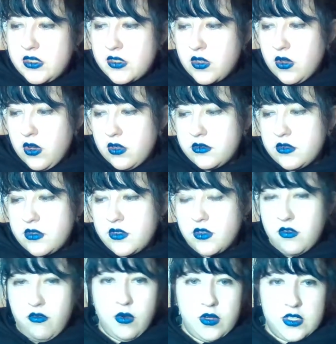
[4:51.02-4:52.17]
It's got
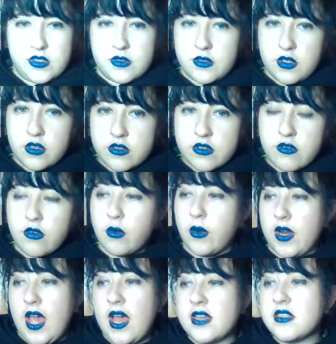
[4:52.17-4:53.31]
sort of what it's used for,
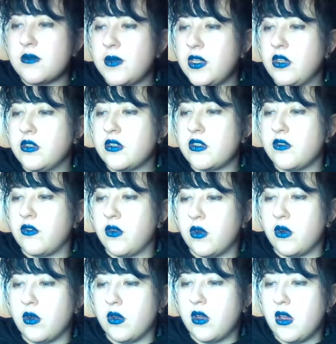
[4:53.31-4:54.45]
what it has been used
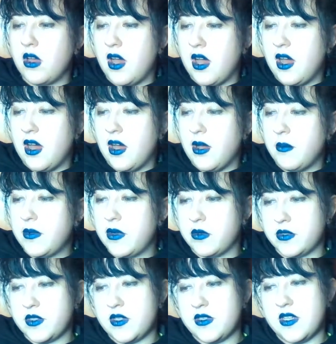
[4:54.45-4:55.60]
for.
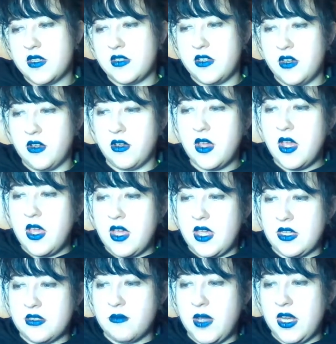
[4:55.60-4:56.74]
Also says, you know,
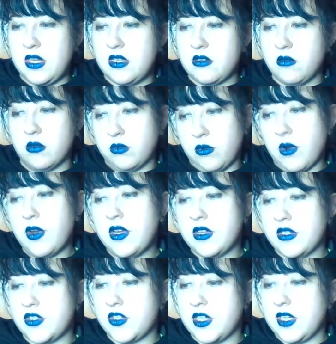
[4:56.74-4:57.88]
it's made or grown
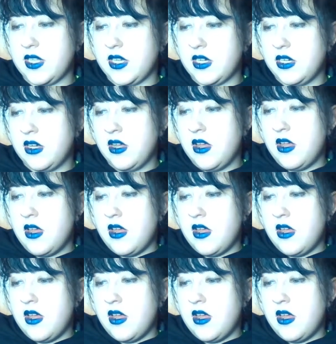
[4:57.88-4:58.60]
in Australia.